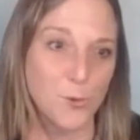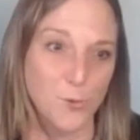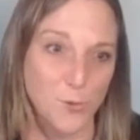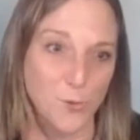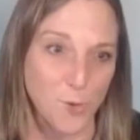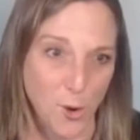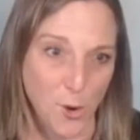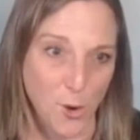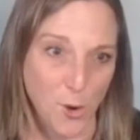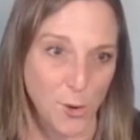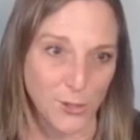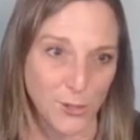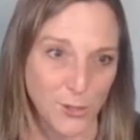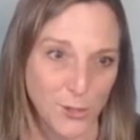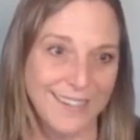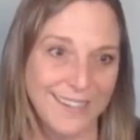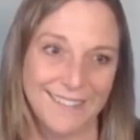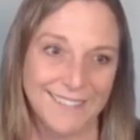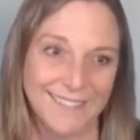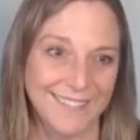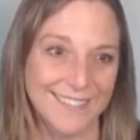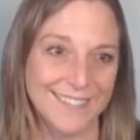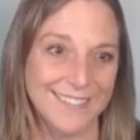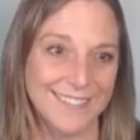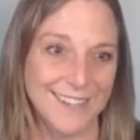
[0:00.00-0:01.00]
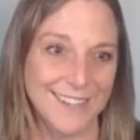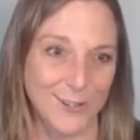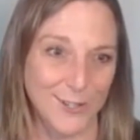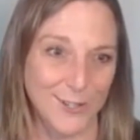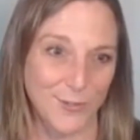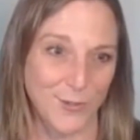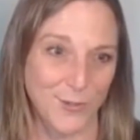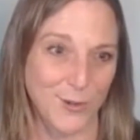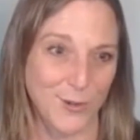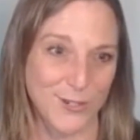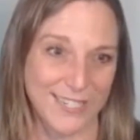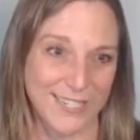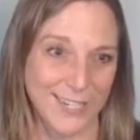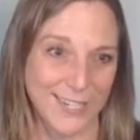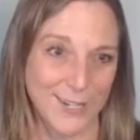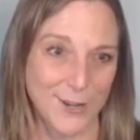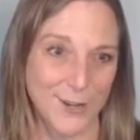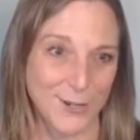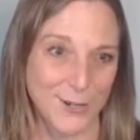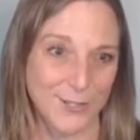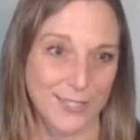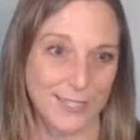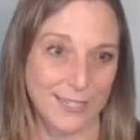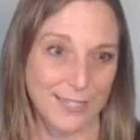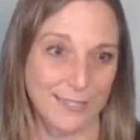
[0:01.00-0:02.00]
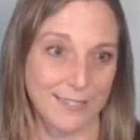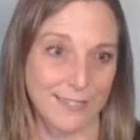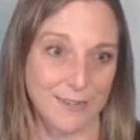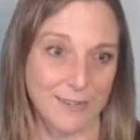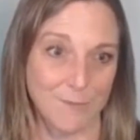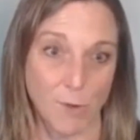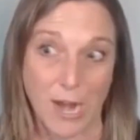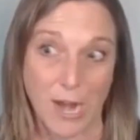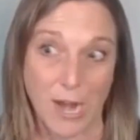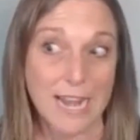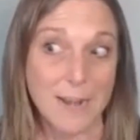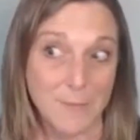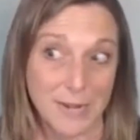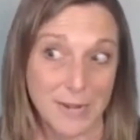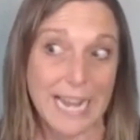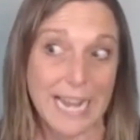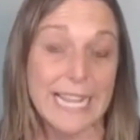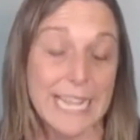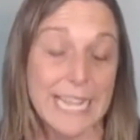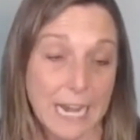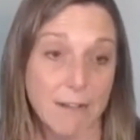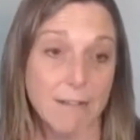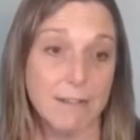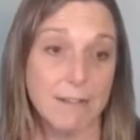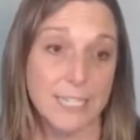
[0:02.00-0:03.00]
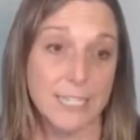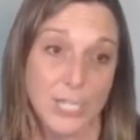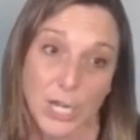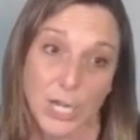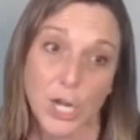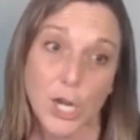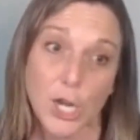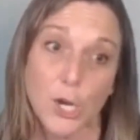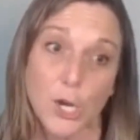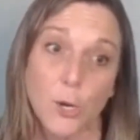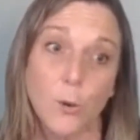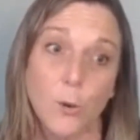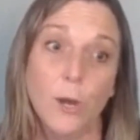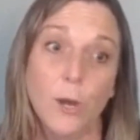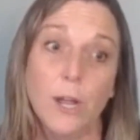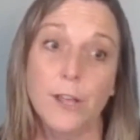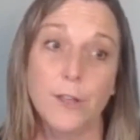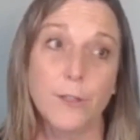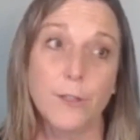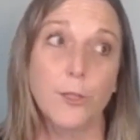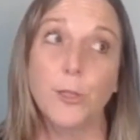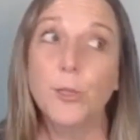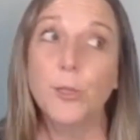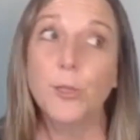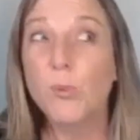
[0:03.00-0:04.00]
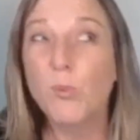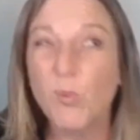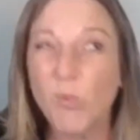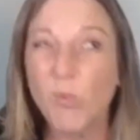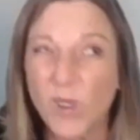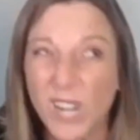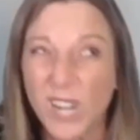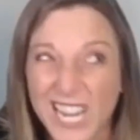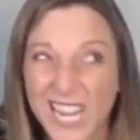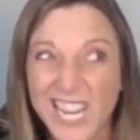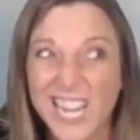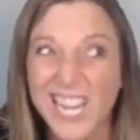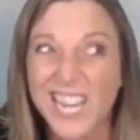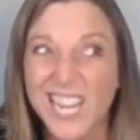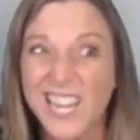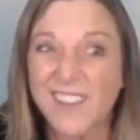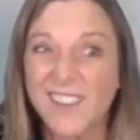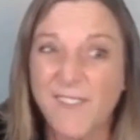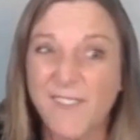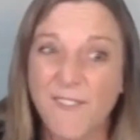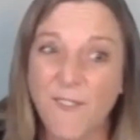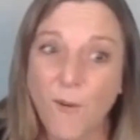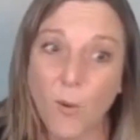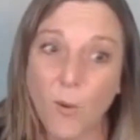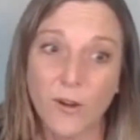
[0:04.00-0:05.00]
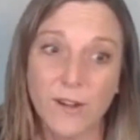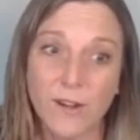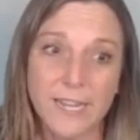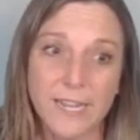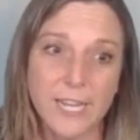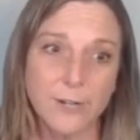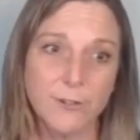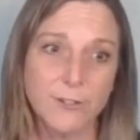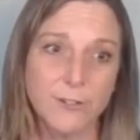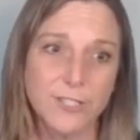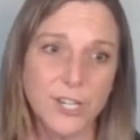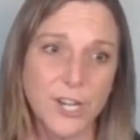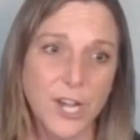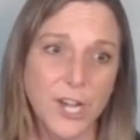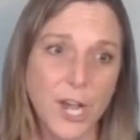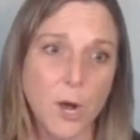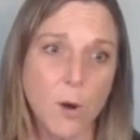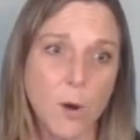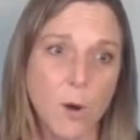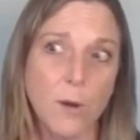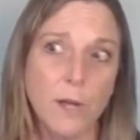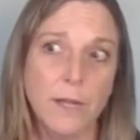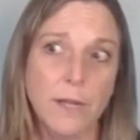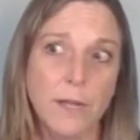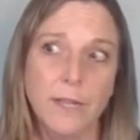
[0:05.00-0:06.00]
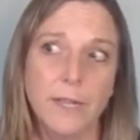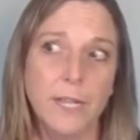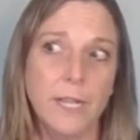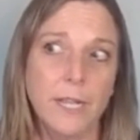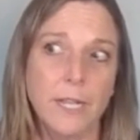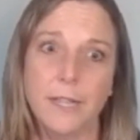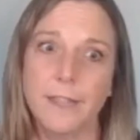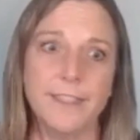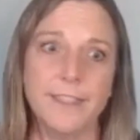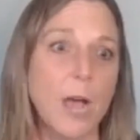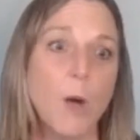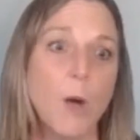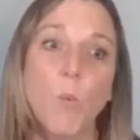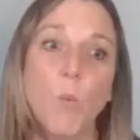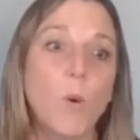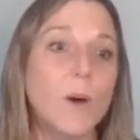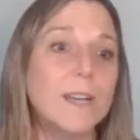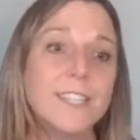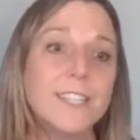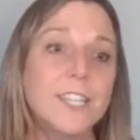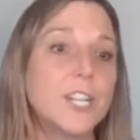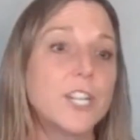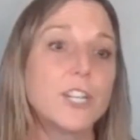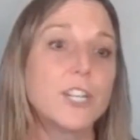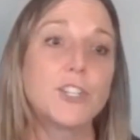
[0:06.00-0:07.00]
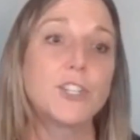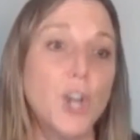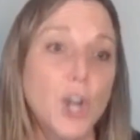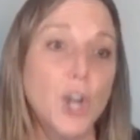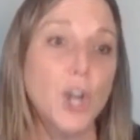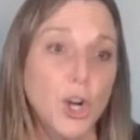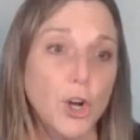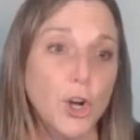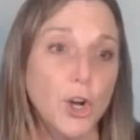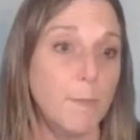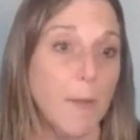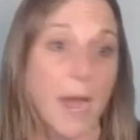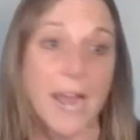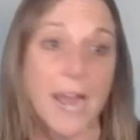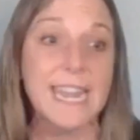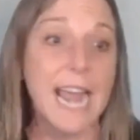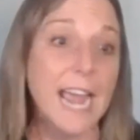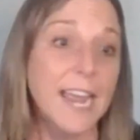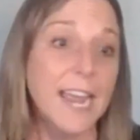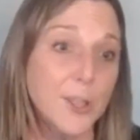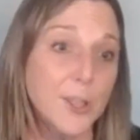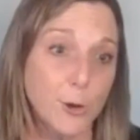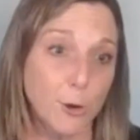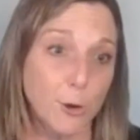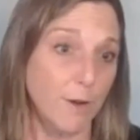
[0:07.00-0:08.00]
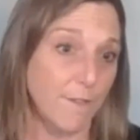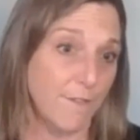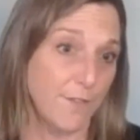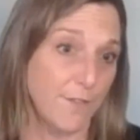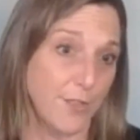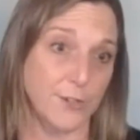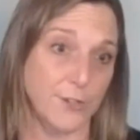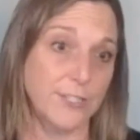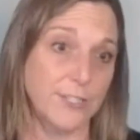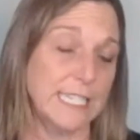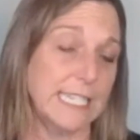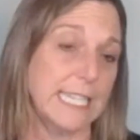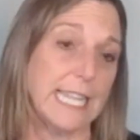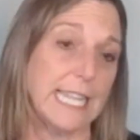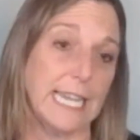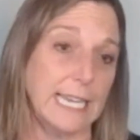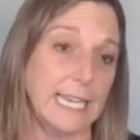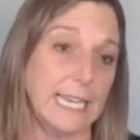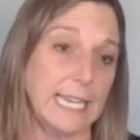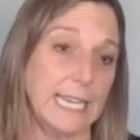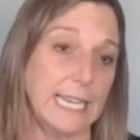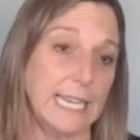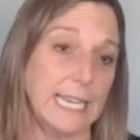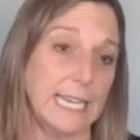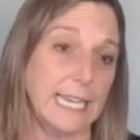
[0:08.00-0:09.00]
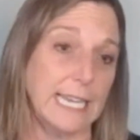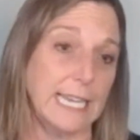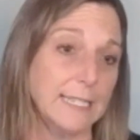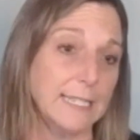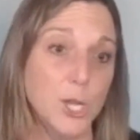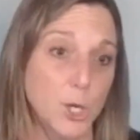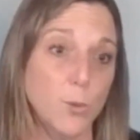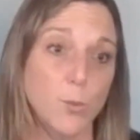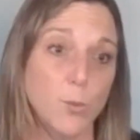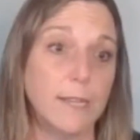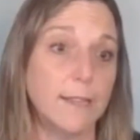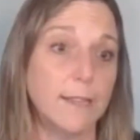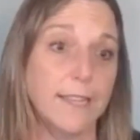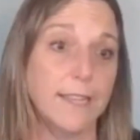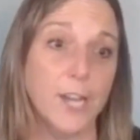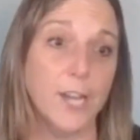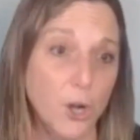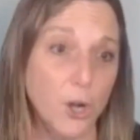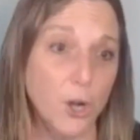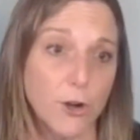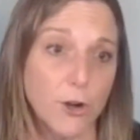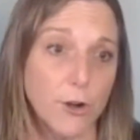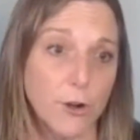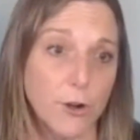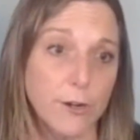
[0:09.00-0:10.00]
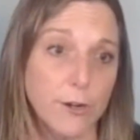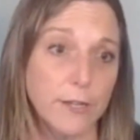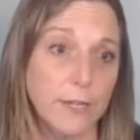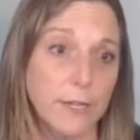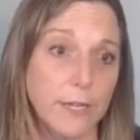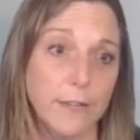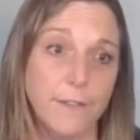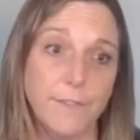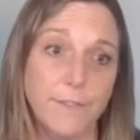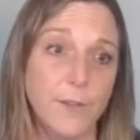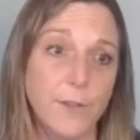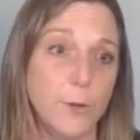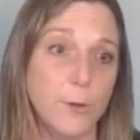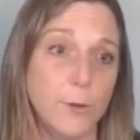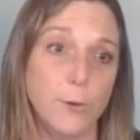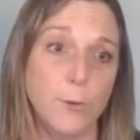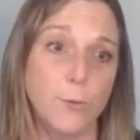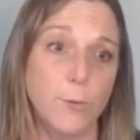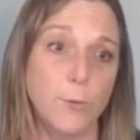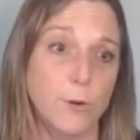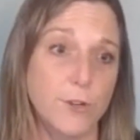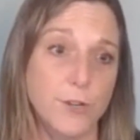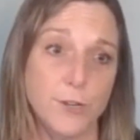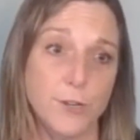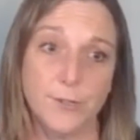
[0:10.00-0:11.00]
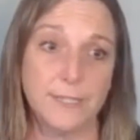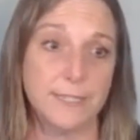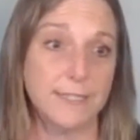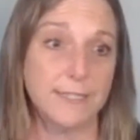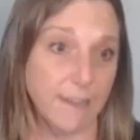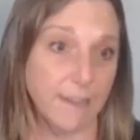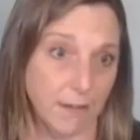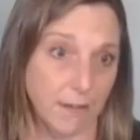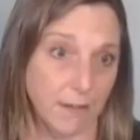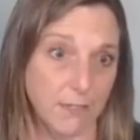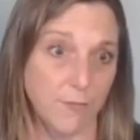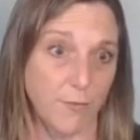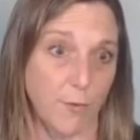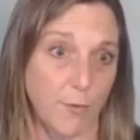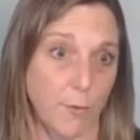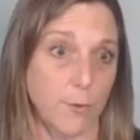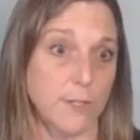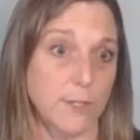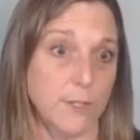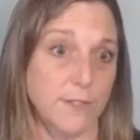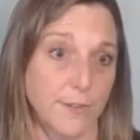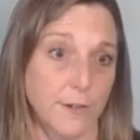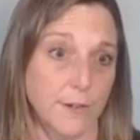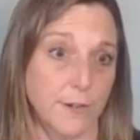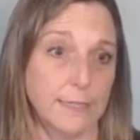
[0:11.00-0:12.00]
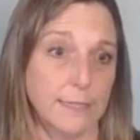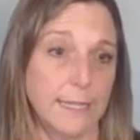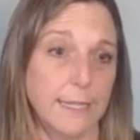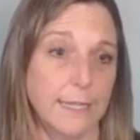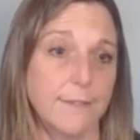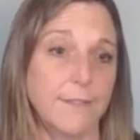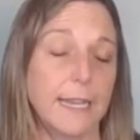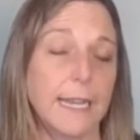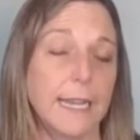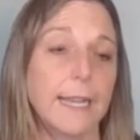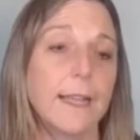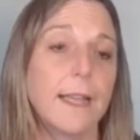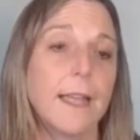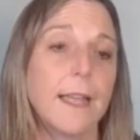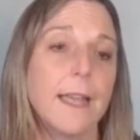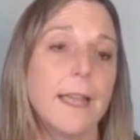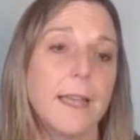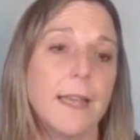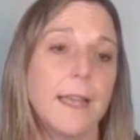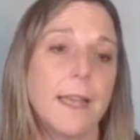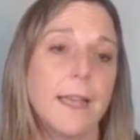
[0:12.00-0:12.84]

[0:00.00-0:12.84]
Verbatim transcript: a role in the salesforce ecosystem right i mean i guarantee you three four years ago that wasn't a term, neither of those things that you really heard if you were doing Salesforce for a living.